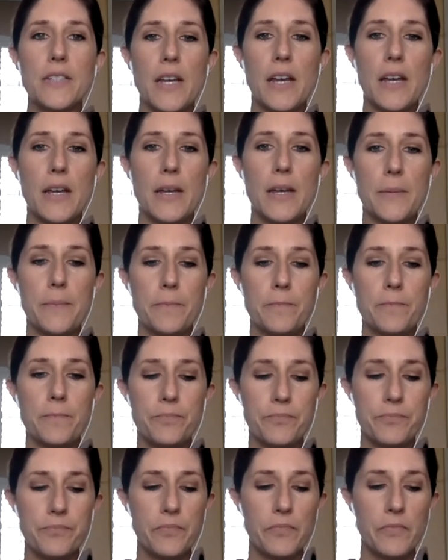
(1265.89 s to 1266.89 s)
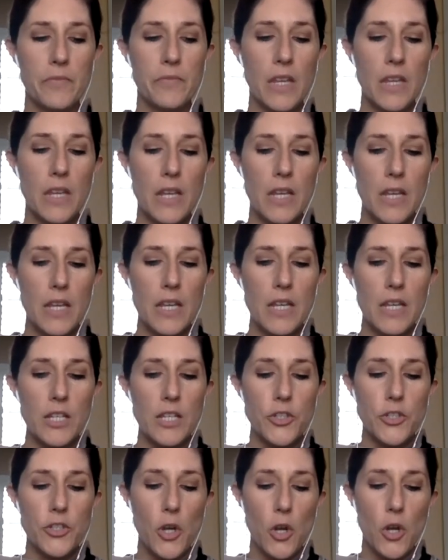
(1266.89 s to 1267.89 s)
um,
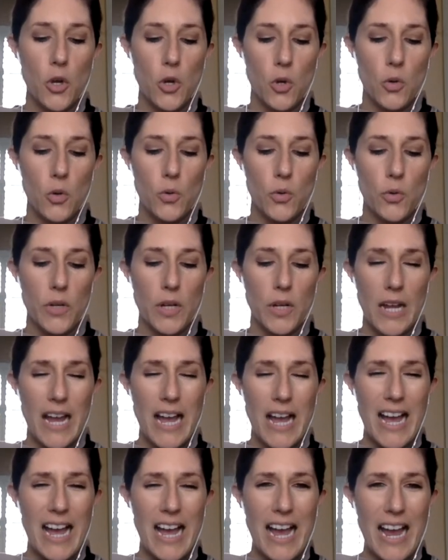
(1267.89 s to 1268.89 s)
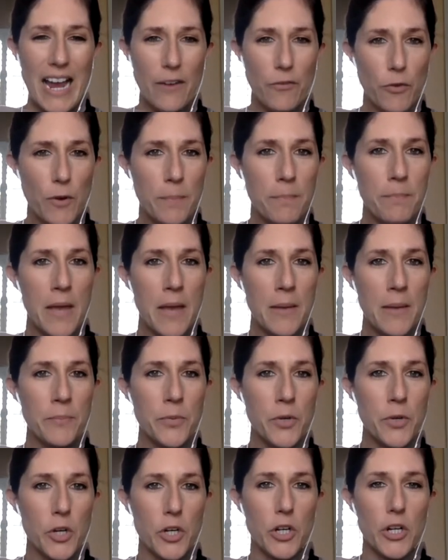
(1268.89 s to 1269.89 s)
so I
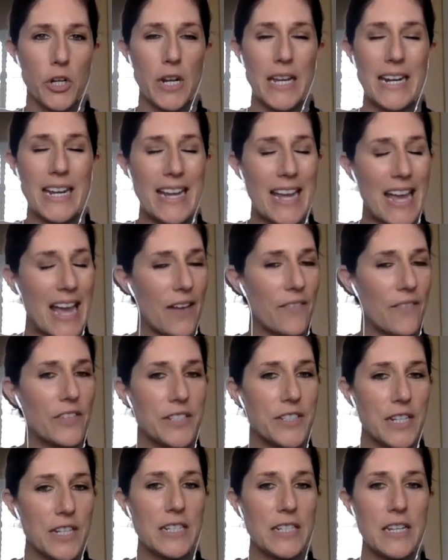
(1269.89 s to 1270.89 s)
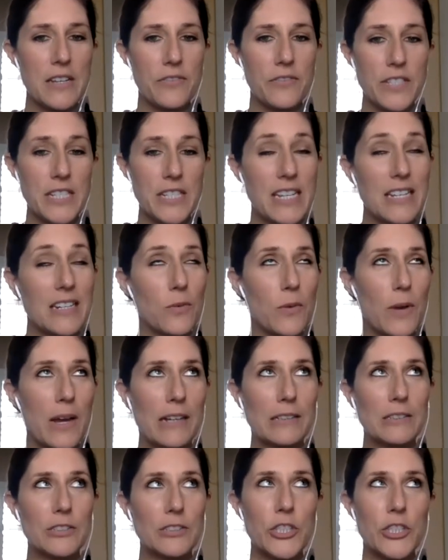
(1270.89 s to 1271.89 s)
remember, and I haven't done EFT in a
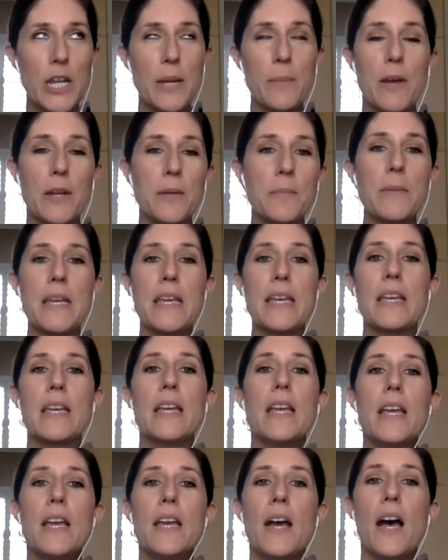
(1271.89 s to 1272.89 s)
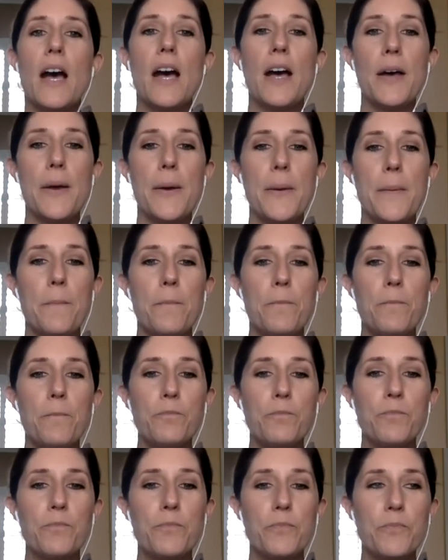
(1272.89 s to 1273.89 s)
while. Shame on me, um,
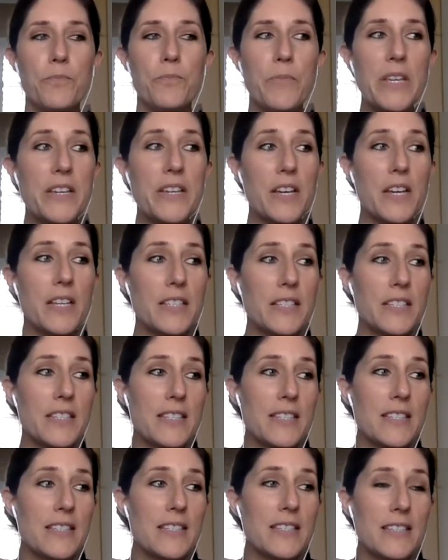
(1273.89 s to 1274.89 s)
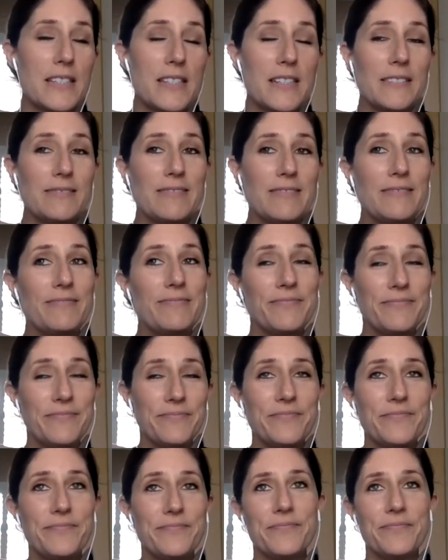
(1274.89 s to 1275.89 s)
because
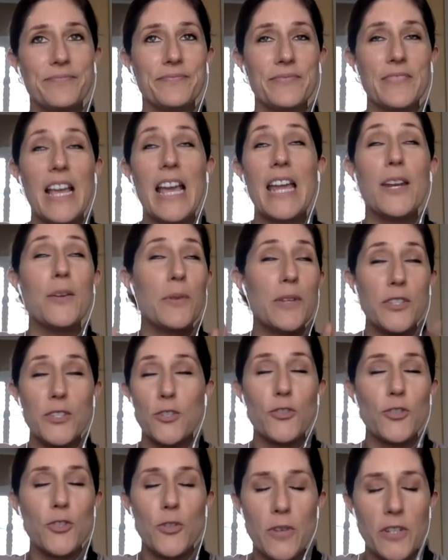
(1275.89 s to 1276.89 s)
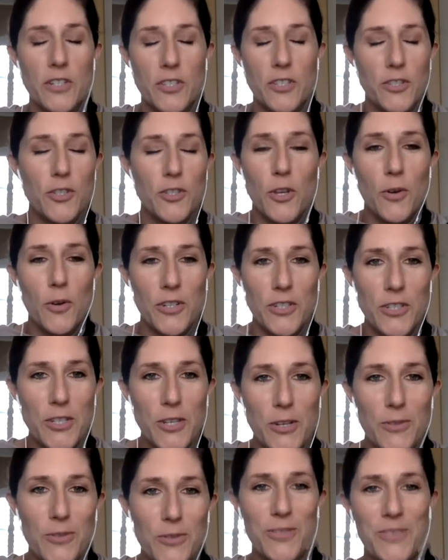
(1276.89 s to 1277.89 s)
anyways, there's no no
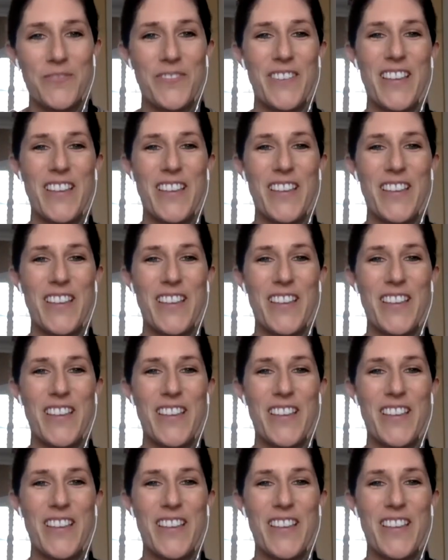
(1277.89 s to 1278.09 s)
excuse.